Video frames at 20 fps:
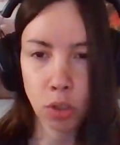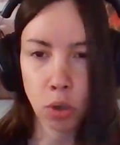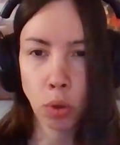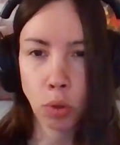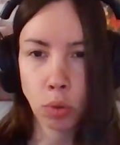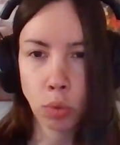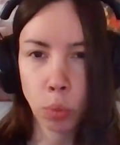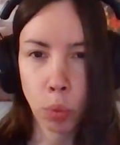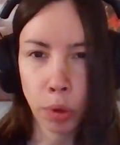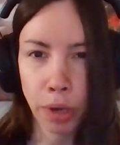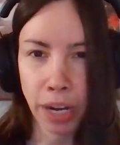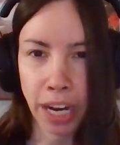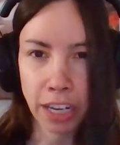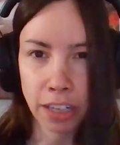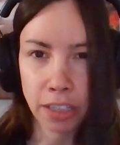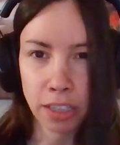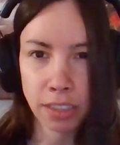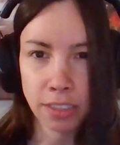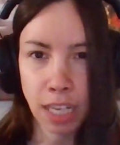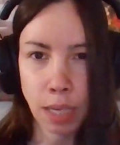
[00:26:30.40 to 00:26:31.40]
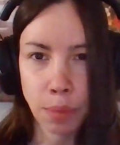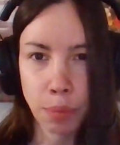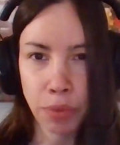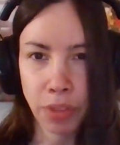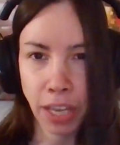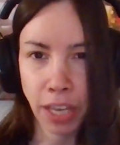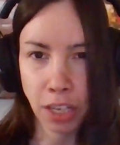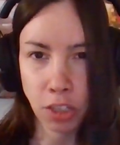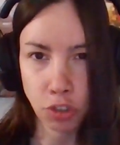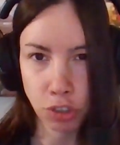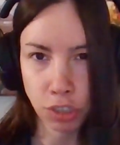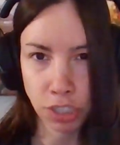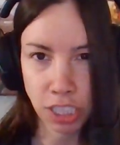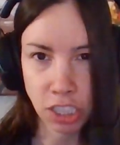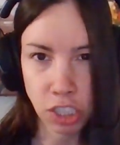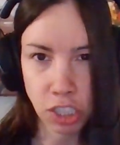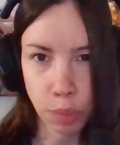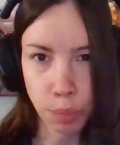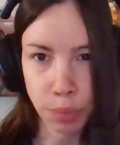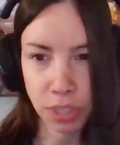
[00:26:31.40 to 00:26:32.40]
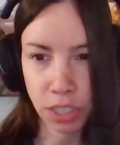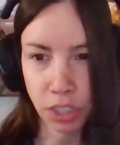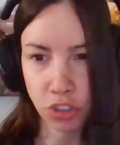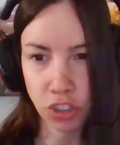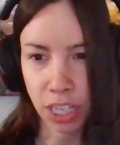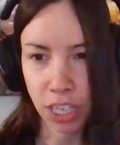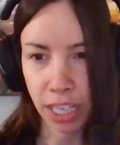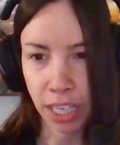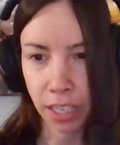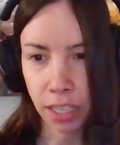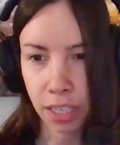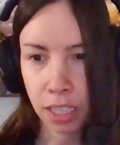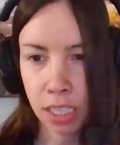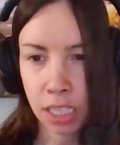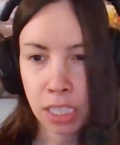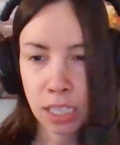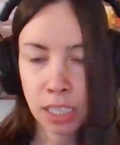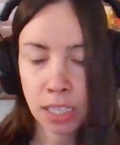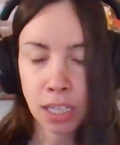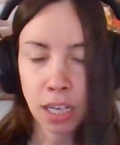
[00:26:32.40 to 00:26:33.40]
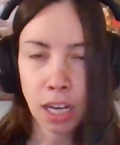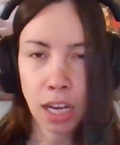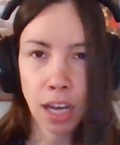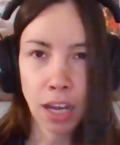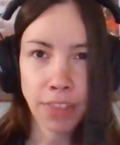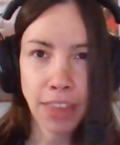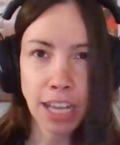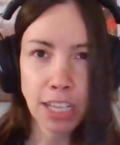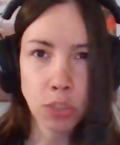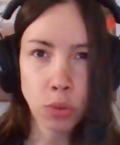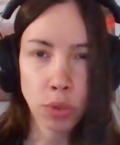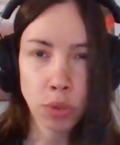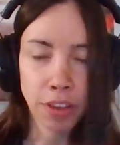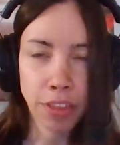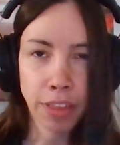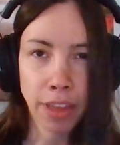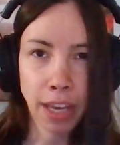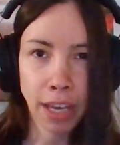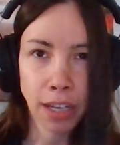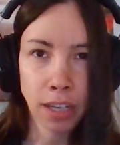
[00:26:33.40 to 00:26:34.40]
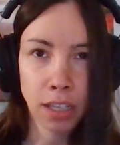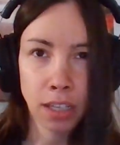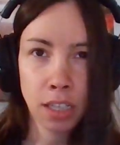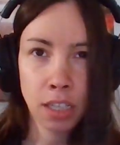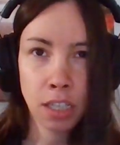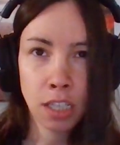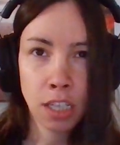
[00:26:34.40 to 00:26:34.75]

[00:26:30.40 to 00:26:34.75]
Cold War era type thing, strategic positioning, that sort of thing.